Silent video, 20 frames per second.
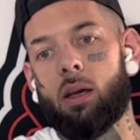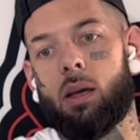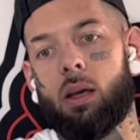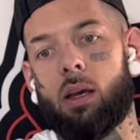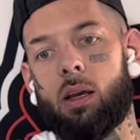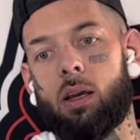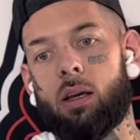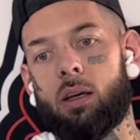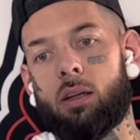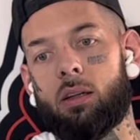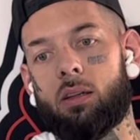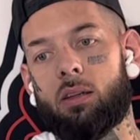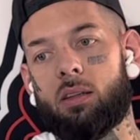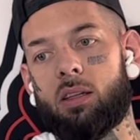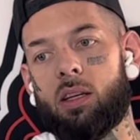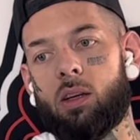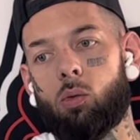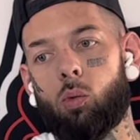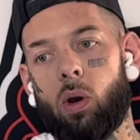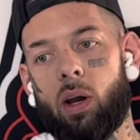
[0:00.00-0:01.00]
and
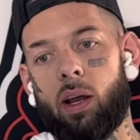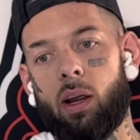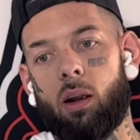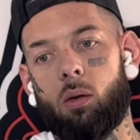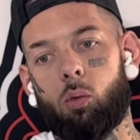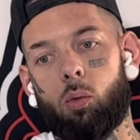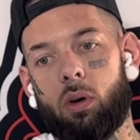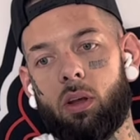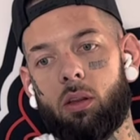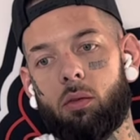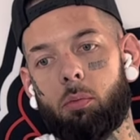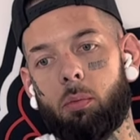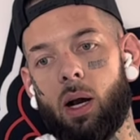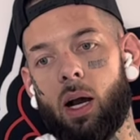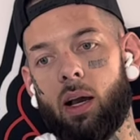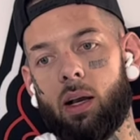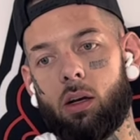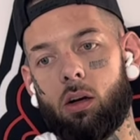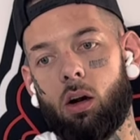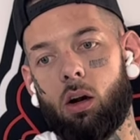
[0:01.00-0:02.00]
Z-Wear with
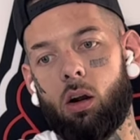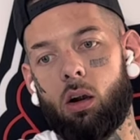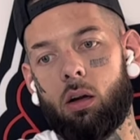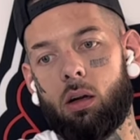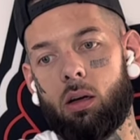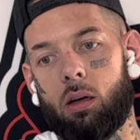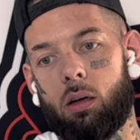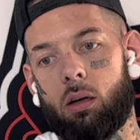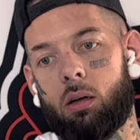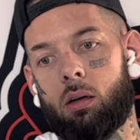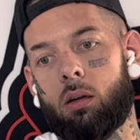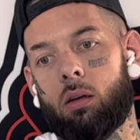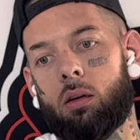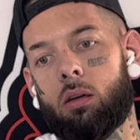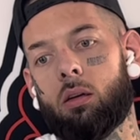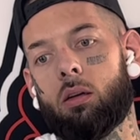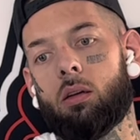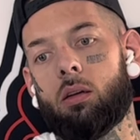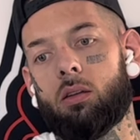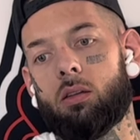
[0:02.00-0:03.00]
Micarta
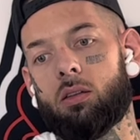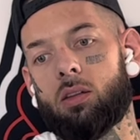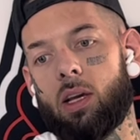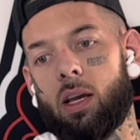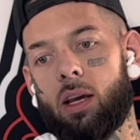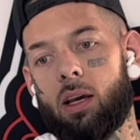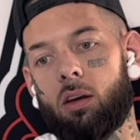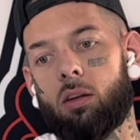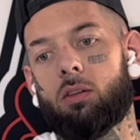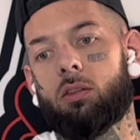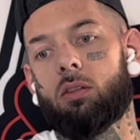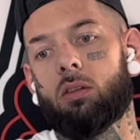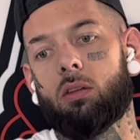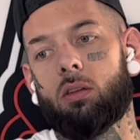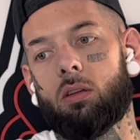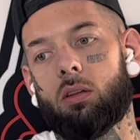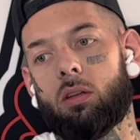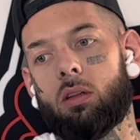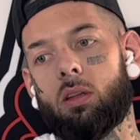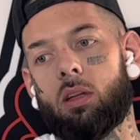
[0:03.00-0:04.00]
scales.
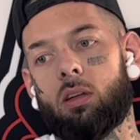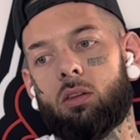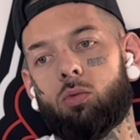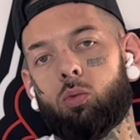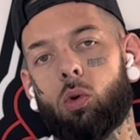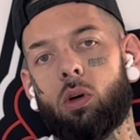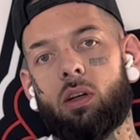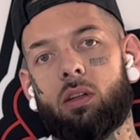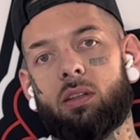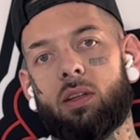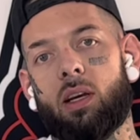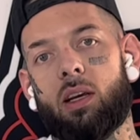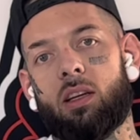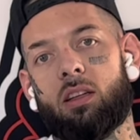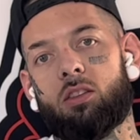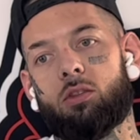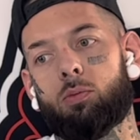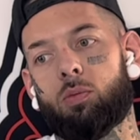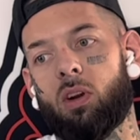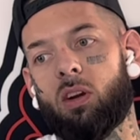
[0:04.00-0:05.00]
This was a
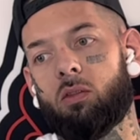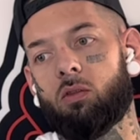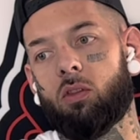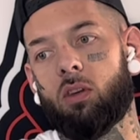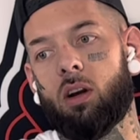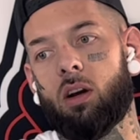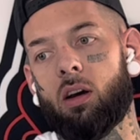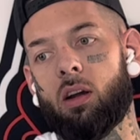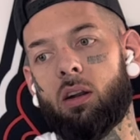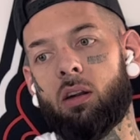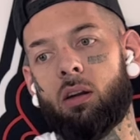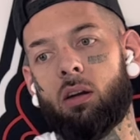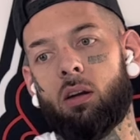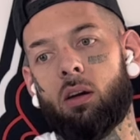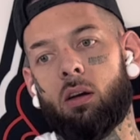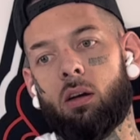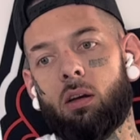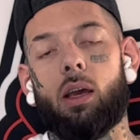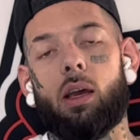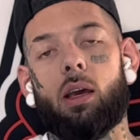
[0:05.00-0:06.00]
sprint run,
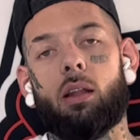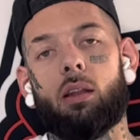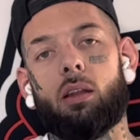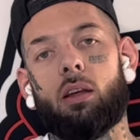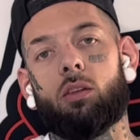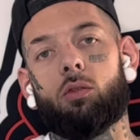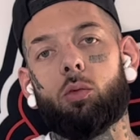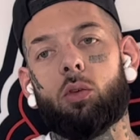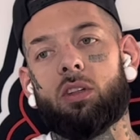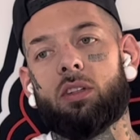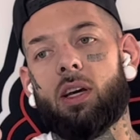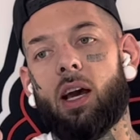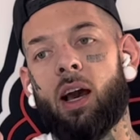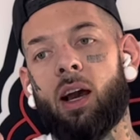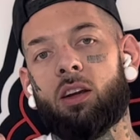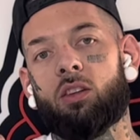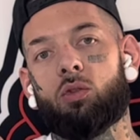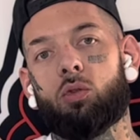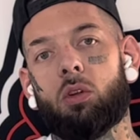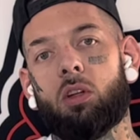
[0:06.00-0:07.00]
and this was
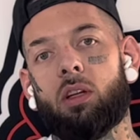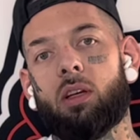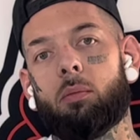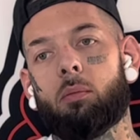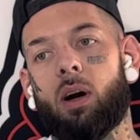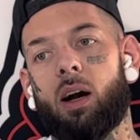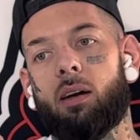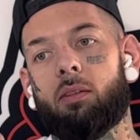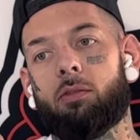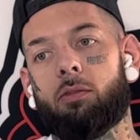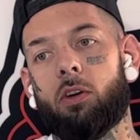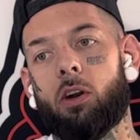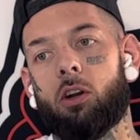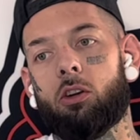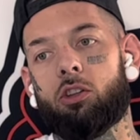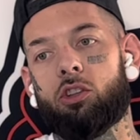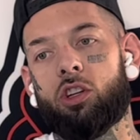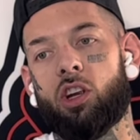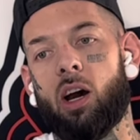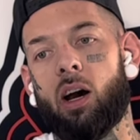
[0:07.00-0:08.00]
actually my
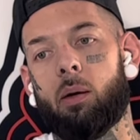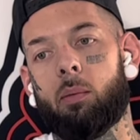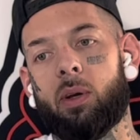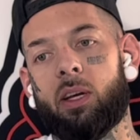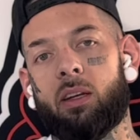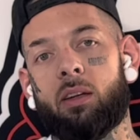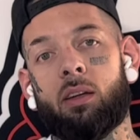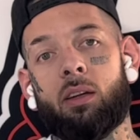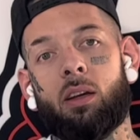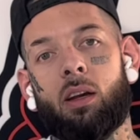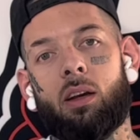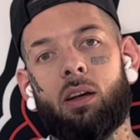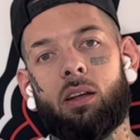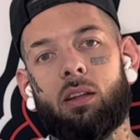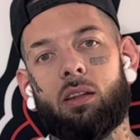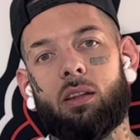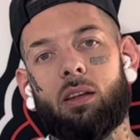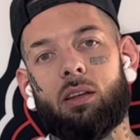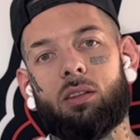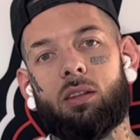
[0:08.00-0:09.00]
first shaman.
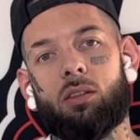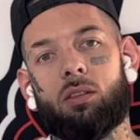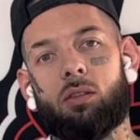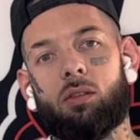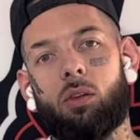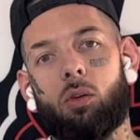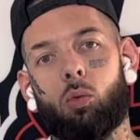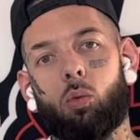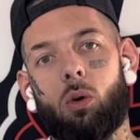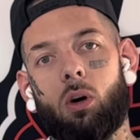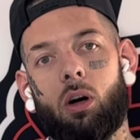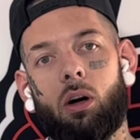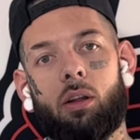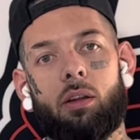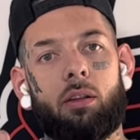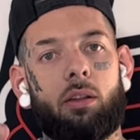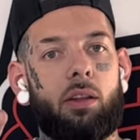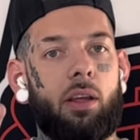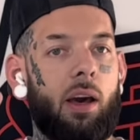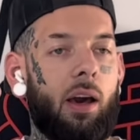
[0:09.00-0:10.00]
This is the
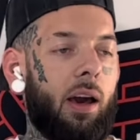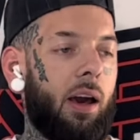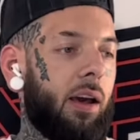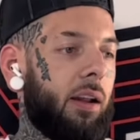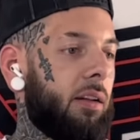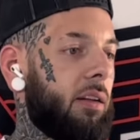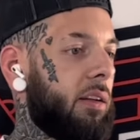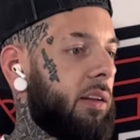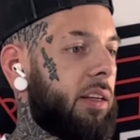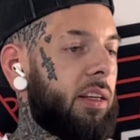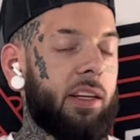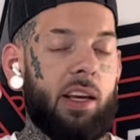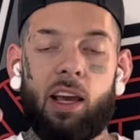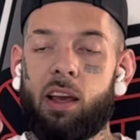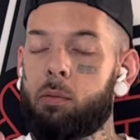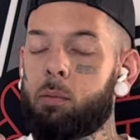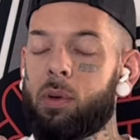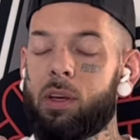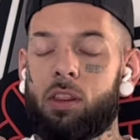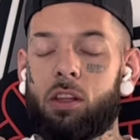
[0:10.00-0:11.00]
one that
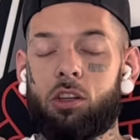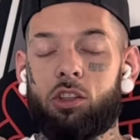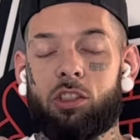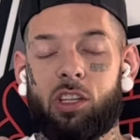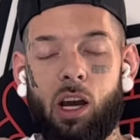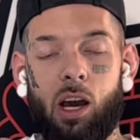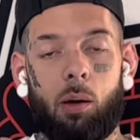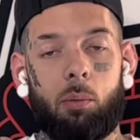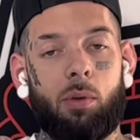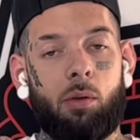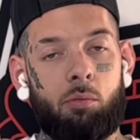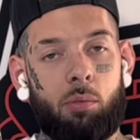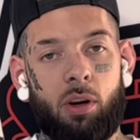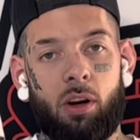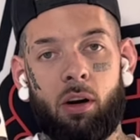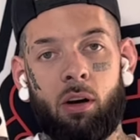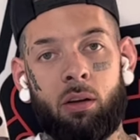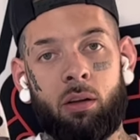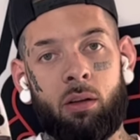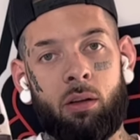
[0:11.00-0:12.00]
gave me the shaman
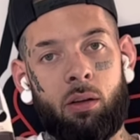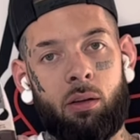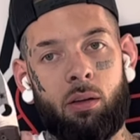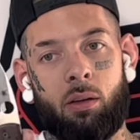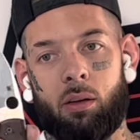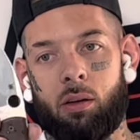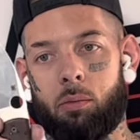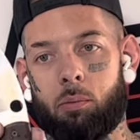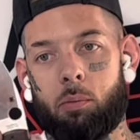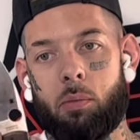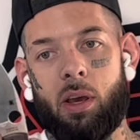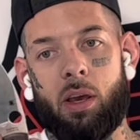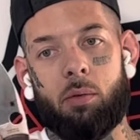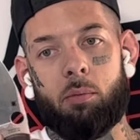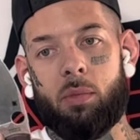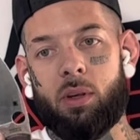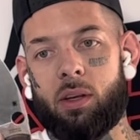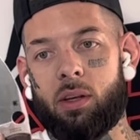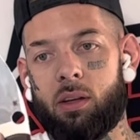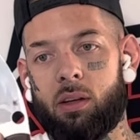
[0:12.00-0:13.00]
bug, made
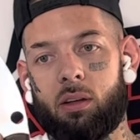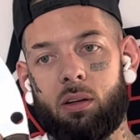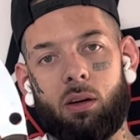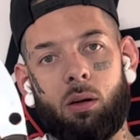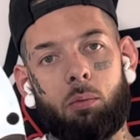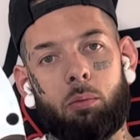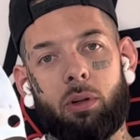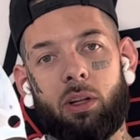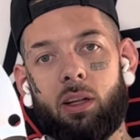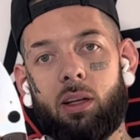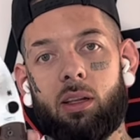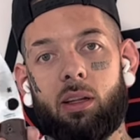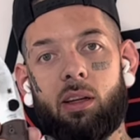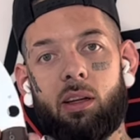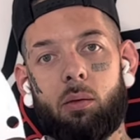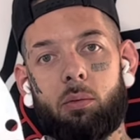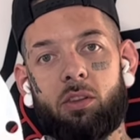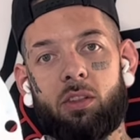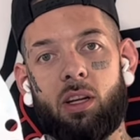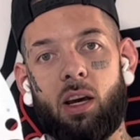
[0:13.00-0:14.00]
me completely
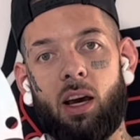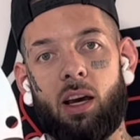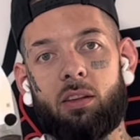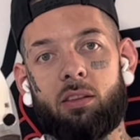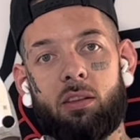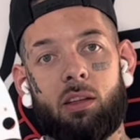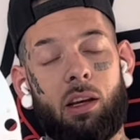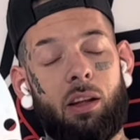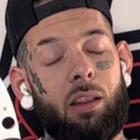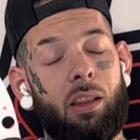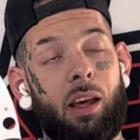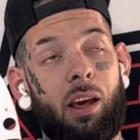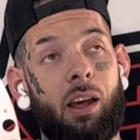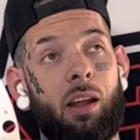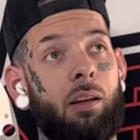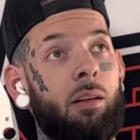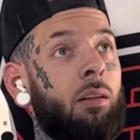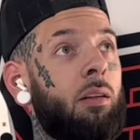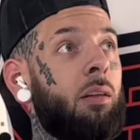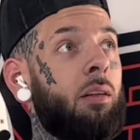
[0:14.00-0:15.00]
obsessed, and
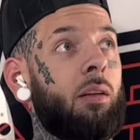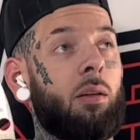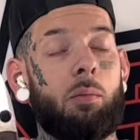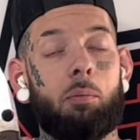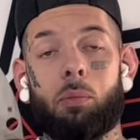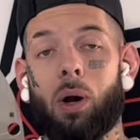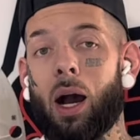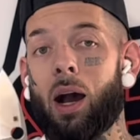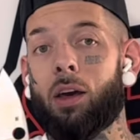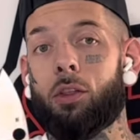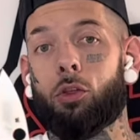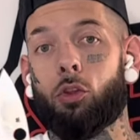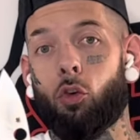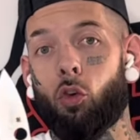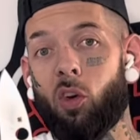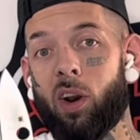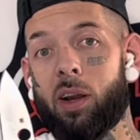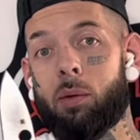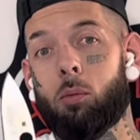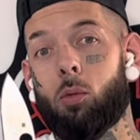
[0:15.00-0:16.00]
then buy
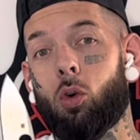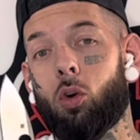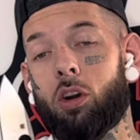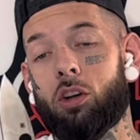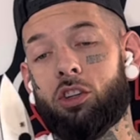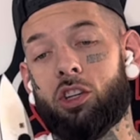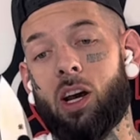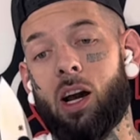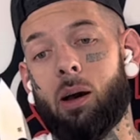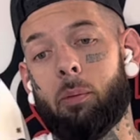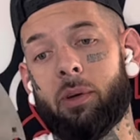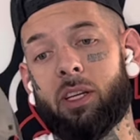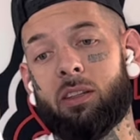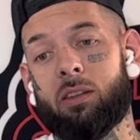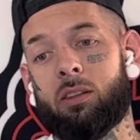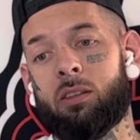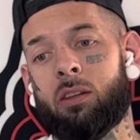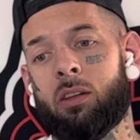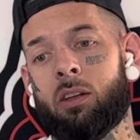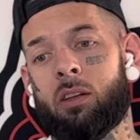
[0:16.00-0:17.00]
three more
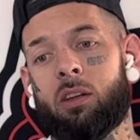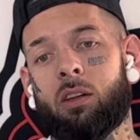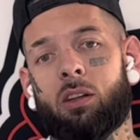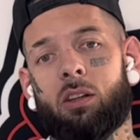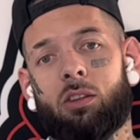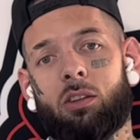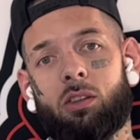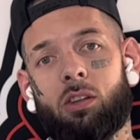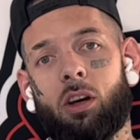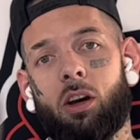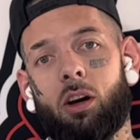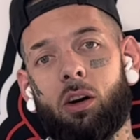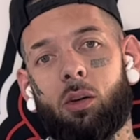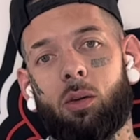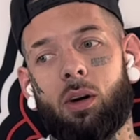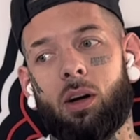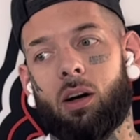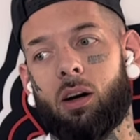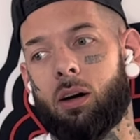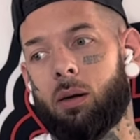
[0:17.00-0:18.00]
shamans.
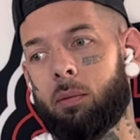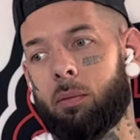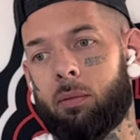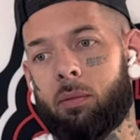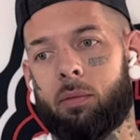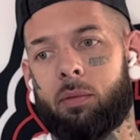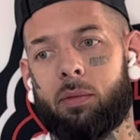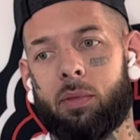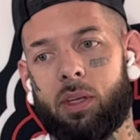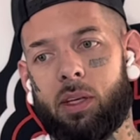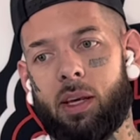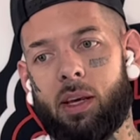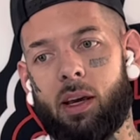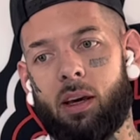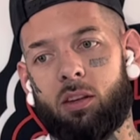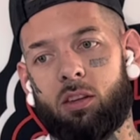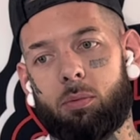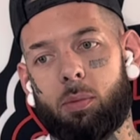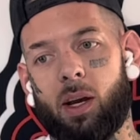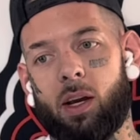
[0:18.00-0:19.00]
So um, yeah,
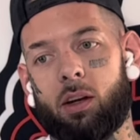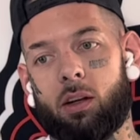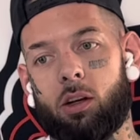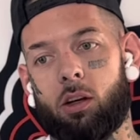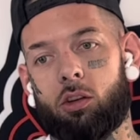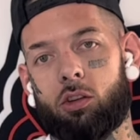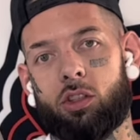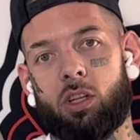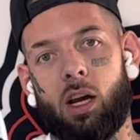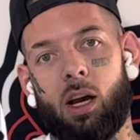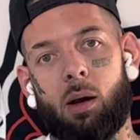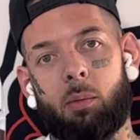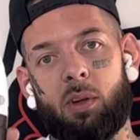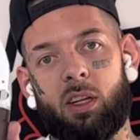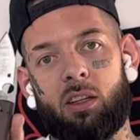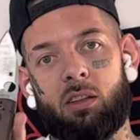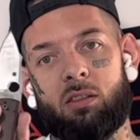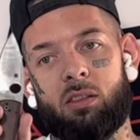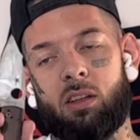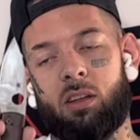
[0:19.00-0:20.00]
Spyderco Shaman
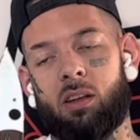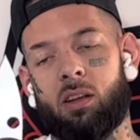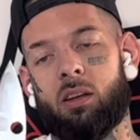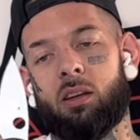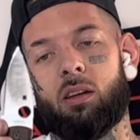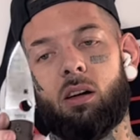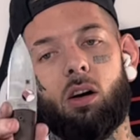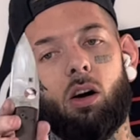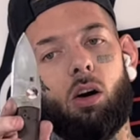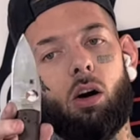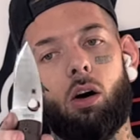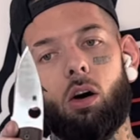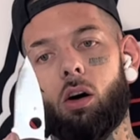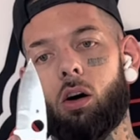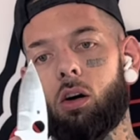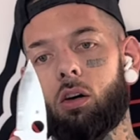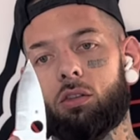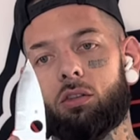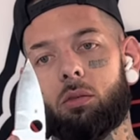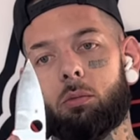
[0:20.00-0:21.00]
is a
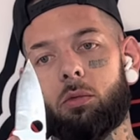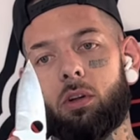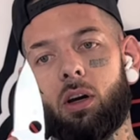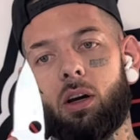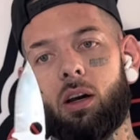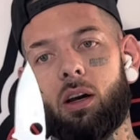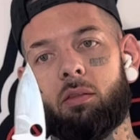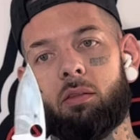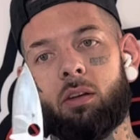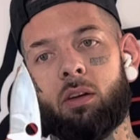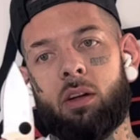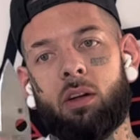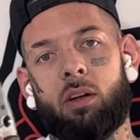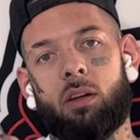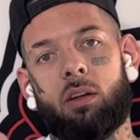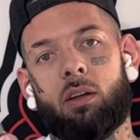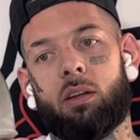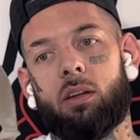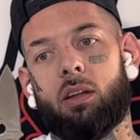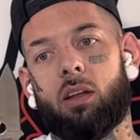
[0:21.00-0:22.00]
awesome knife.
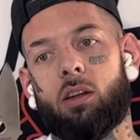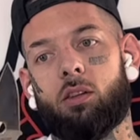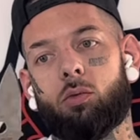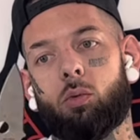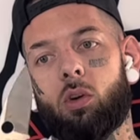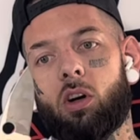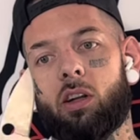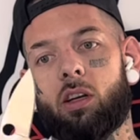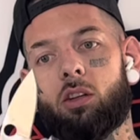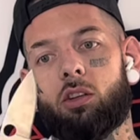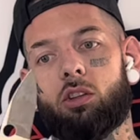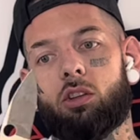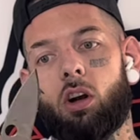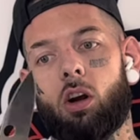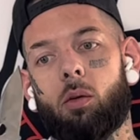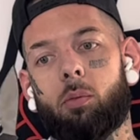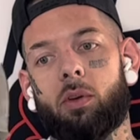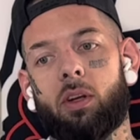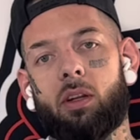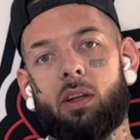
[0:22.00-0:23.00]
This one is
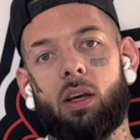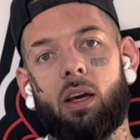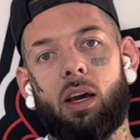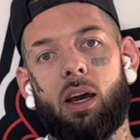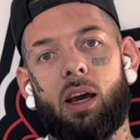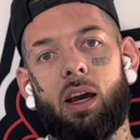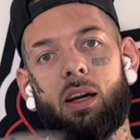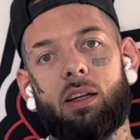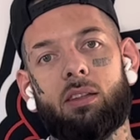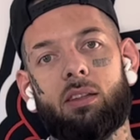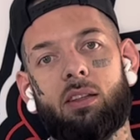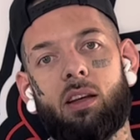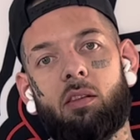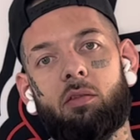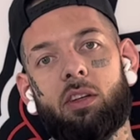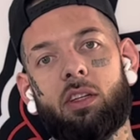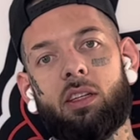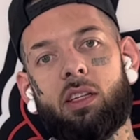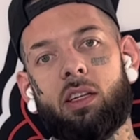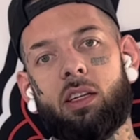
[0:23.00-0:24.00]
sharpened at
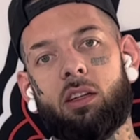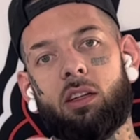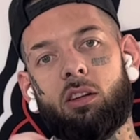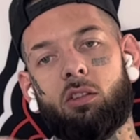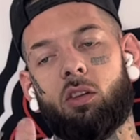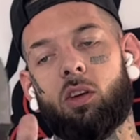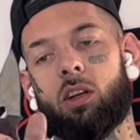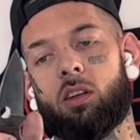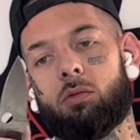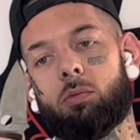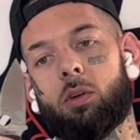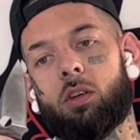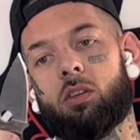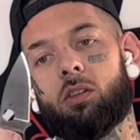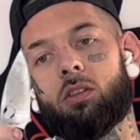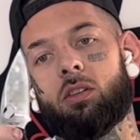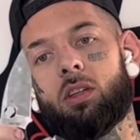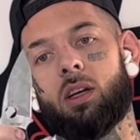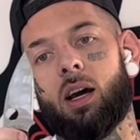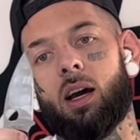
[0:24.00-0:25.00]
17 degrees per
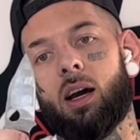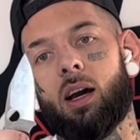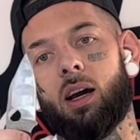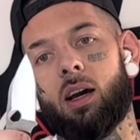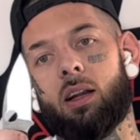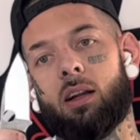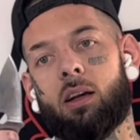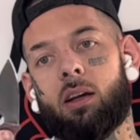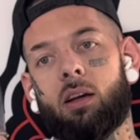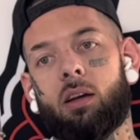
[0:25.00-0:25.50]
side,